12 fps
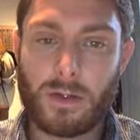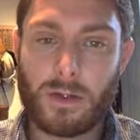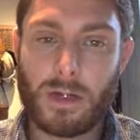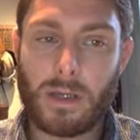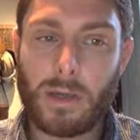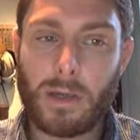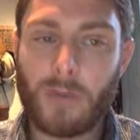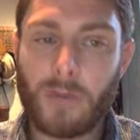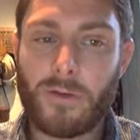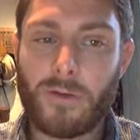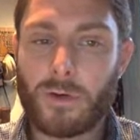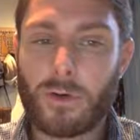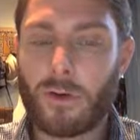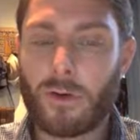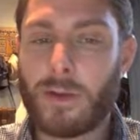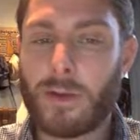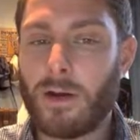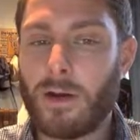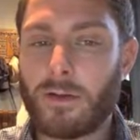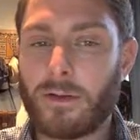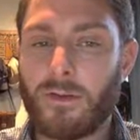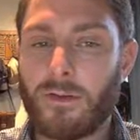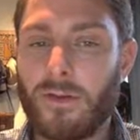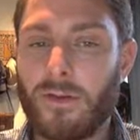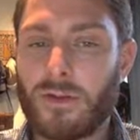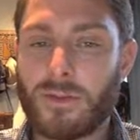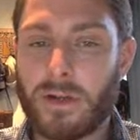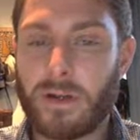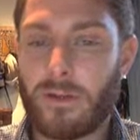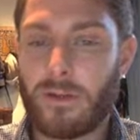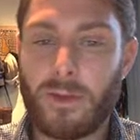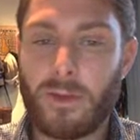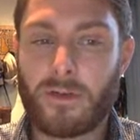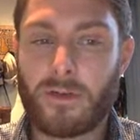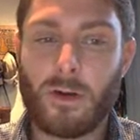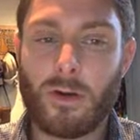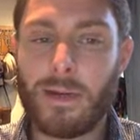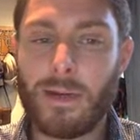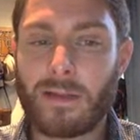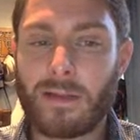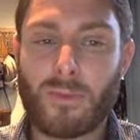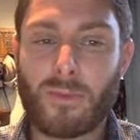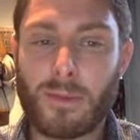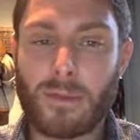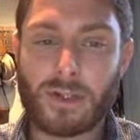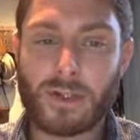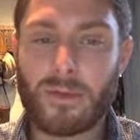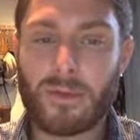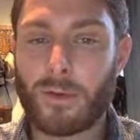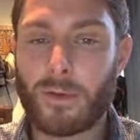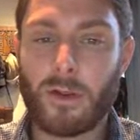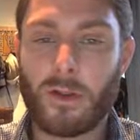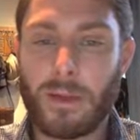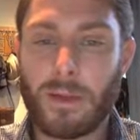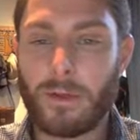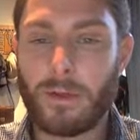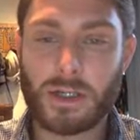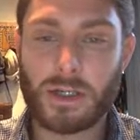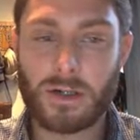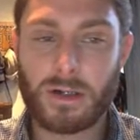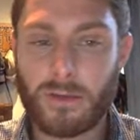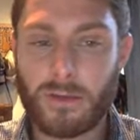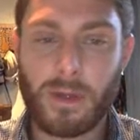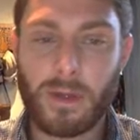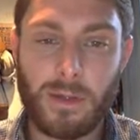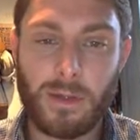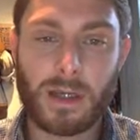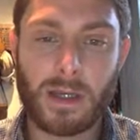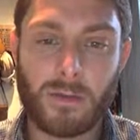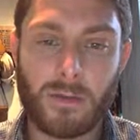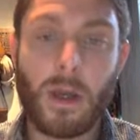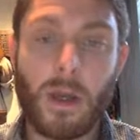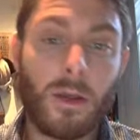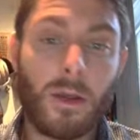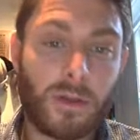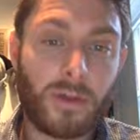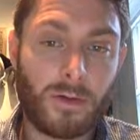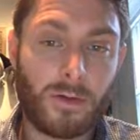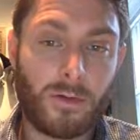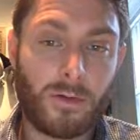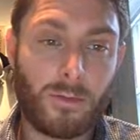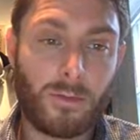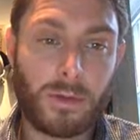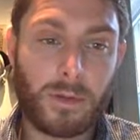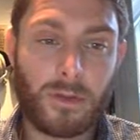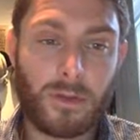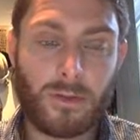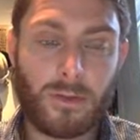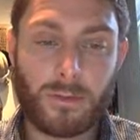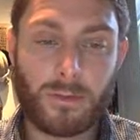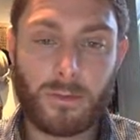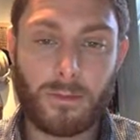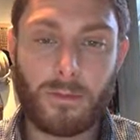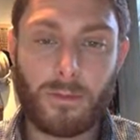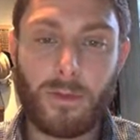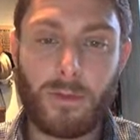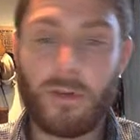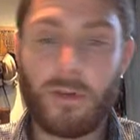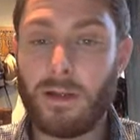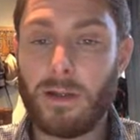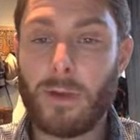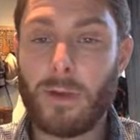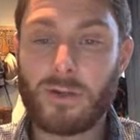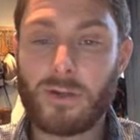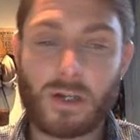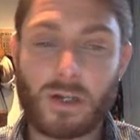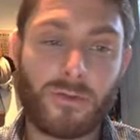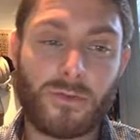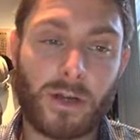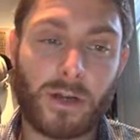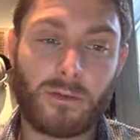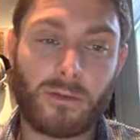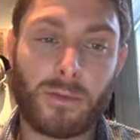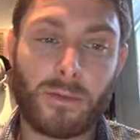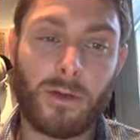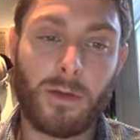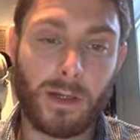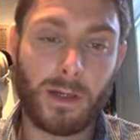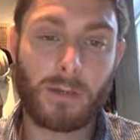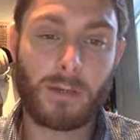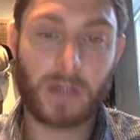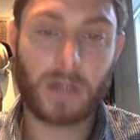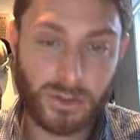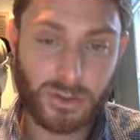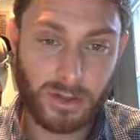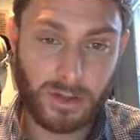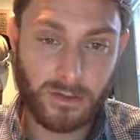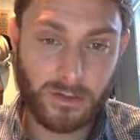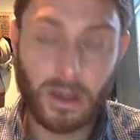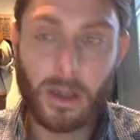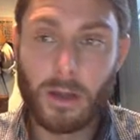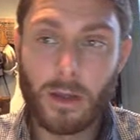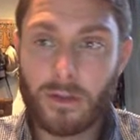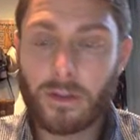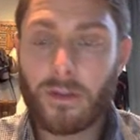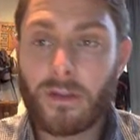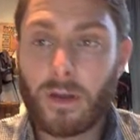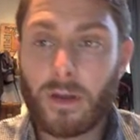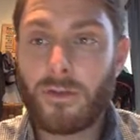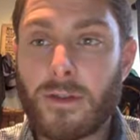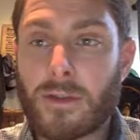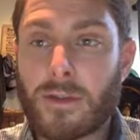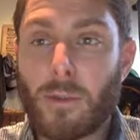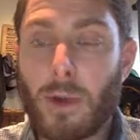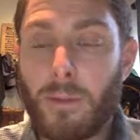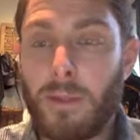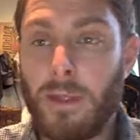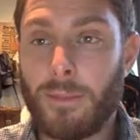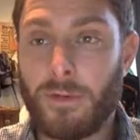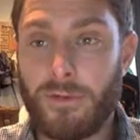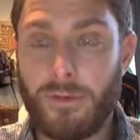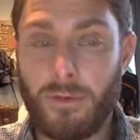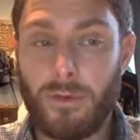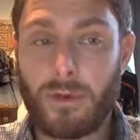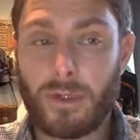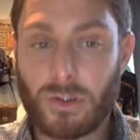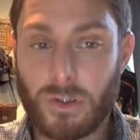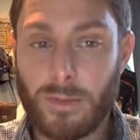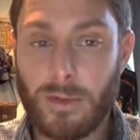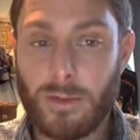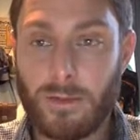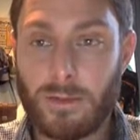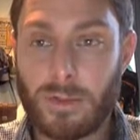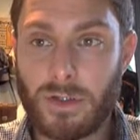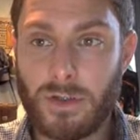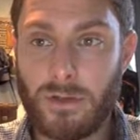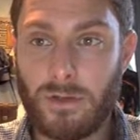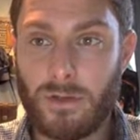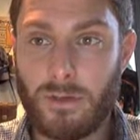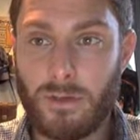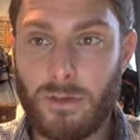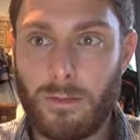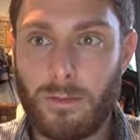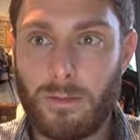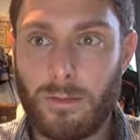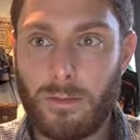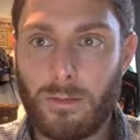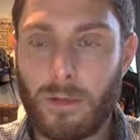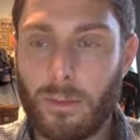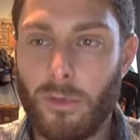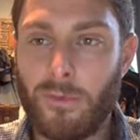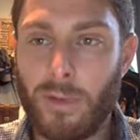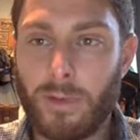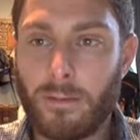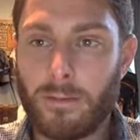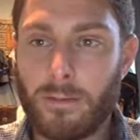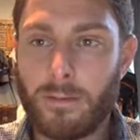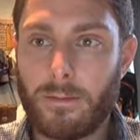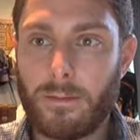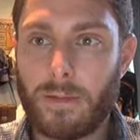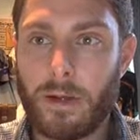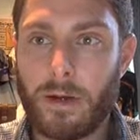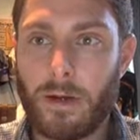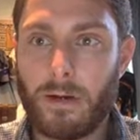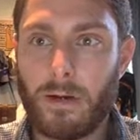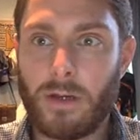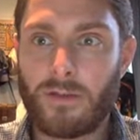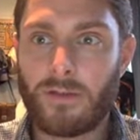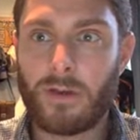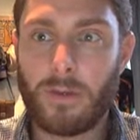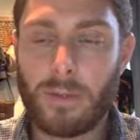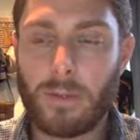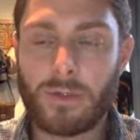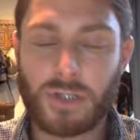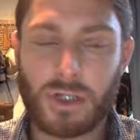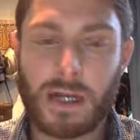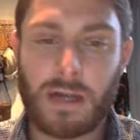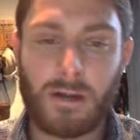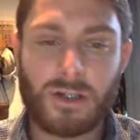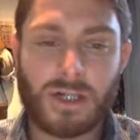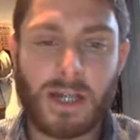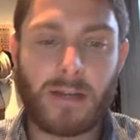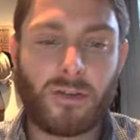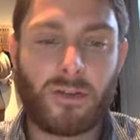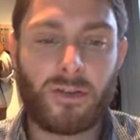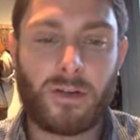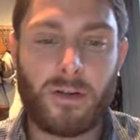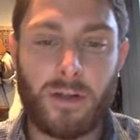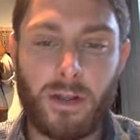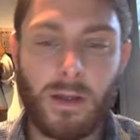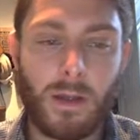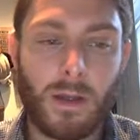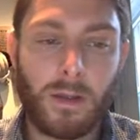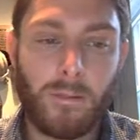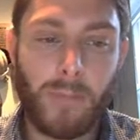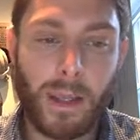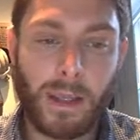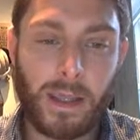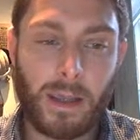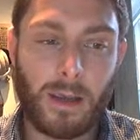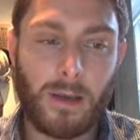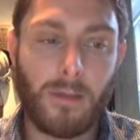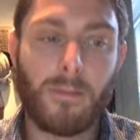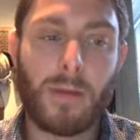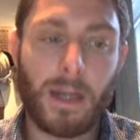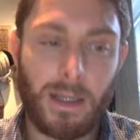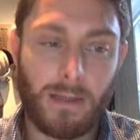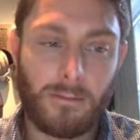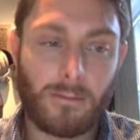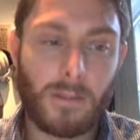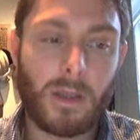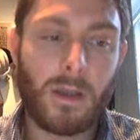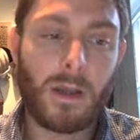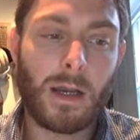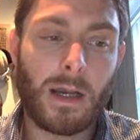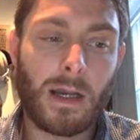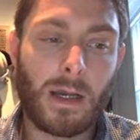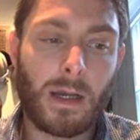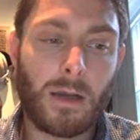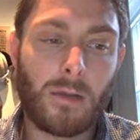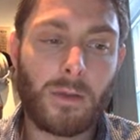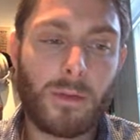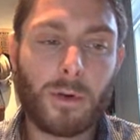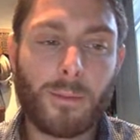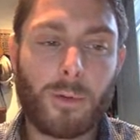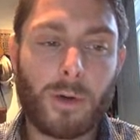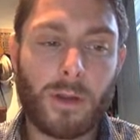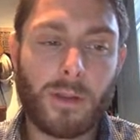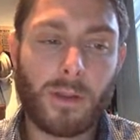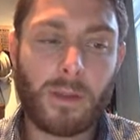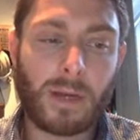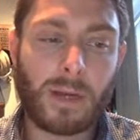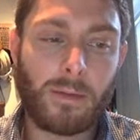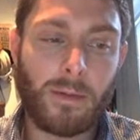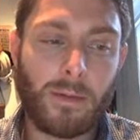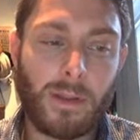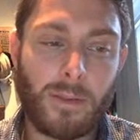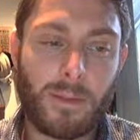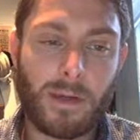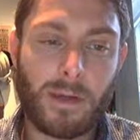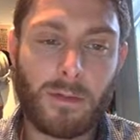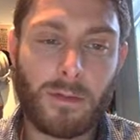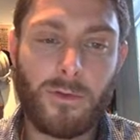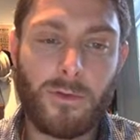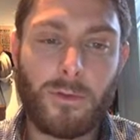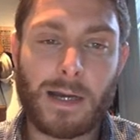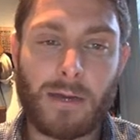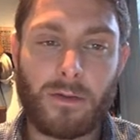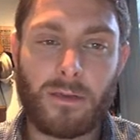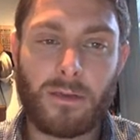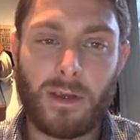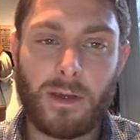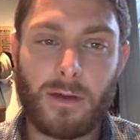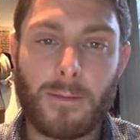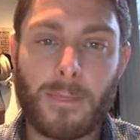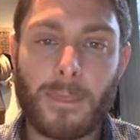However, if the corresponding author's institution participates in our open access membership, some or all the publication costs may be covered. So what this We routinely waive charges for authors from low-income countries. So this tells you they want people to contribute to their movement. They're interested in publishing knowledge, not necessarily making money. The more important thing probably would be the peer review policy here.